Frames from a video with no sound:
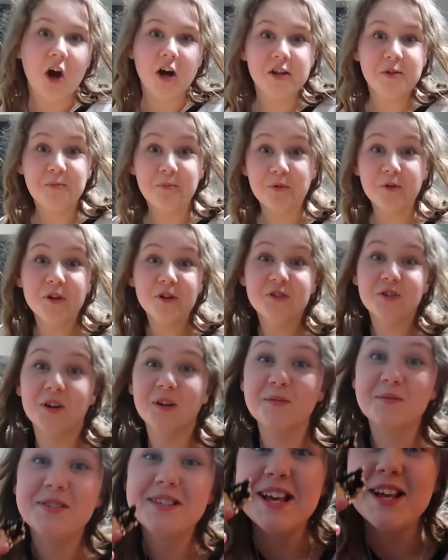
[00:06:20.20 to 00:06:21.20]
Guys, Bruno's
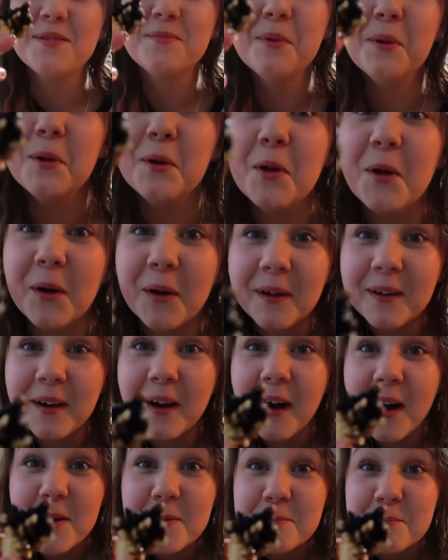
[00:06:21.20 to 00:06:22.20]
gone upstairs, but
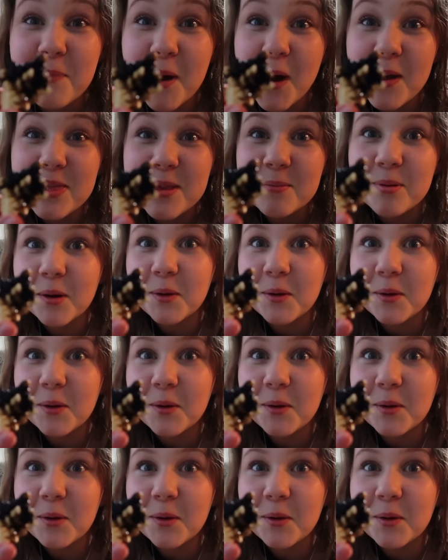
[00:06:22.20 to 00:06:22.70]
look, I burned the